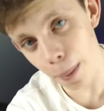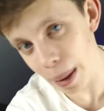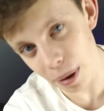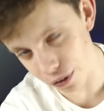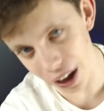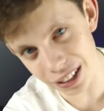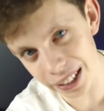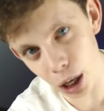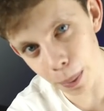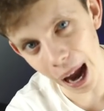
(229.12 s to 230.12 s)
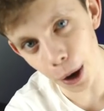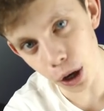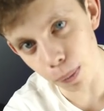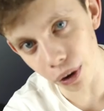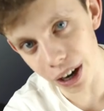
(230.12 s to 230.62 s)
And maybe if that's a little bit out of
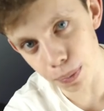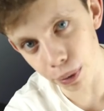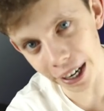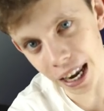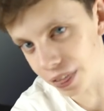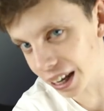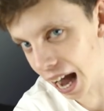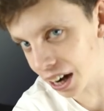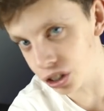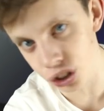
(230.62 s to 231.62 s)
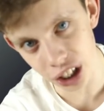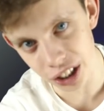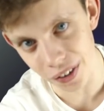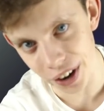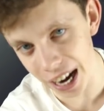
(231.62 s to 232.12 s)
your price bracket, the Canon
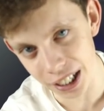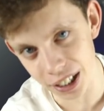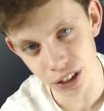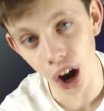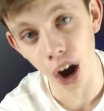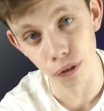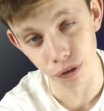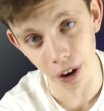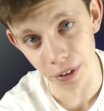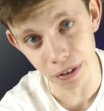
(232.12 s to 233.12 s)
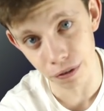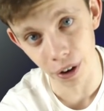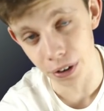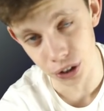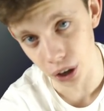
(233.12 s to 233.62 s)
G7Xs are very,
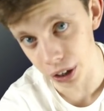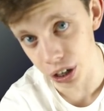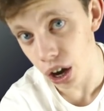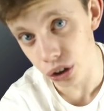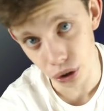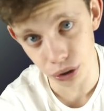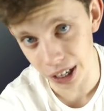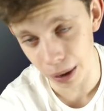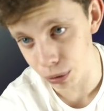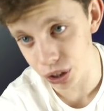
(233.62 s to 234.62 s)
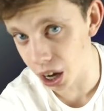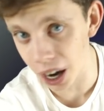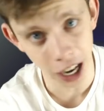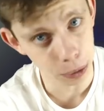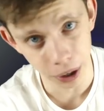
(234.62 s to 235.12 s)
very solid, good cameras.
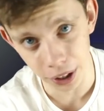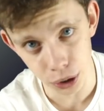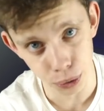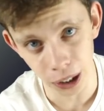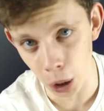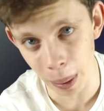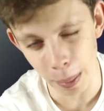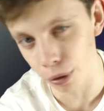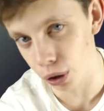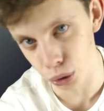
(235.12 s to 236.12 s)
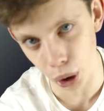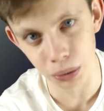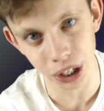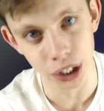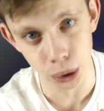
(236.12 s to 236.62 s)
I had one of those for a little bit before I
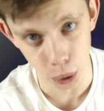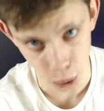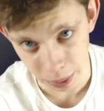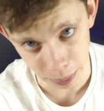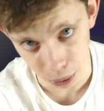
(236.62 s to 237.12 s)
dropped it into a swimming